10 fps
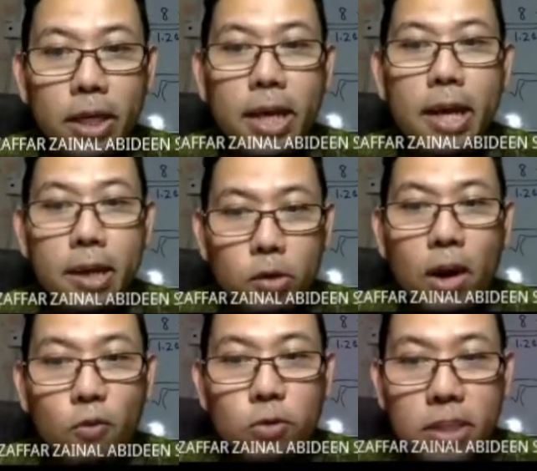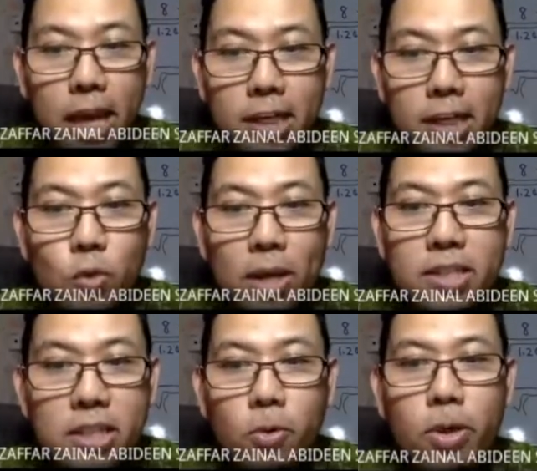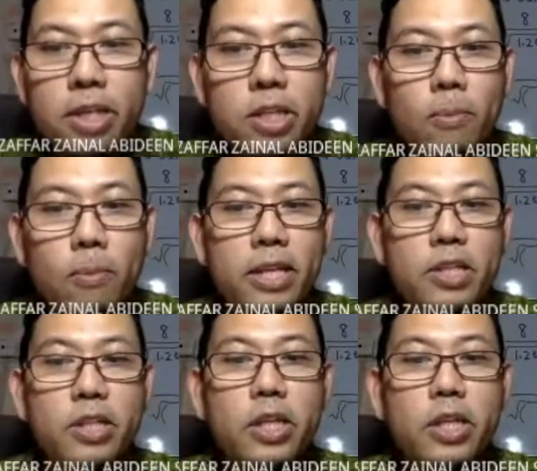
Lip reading: Okay, you have at least 1 0 in this combination.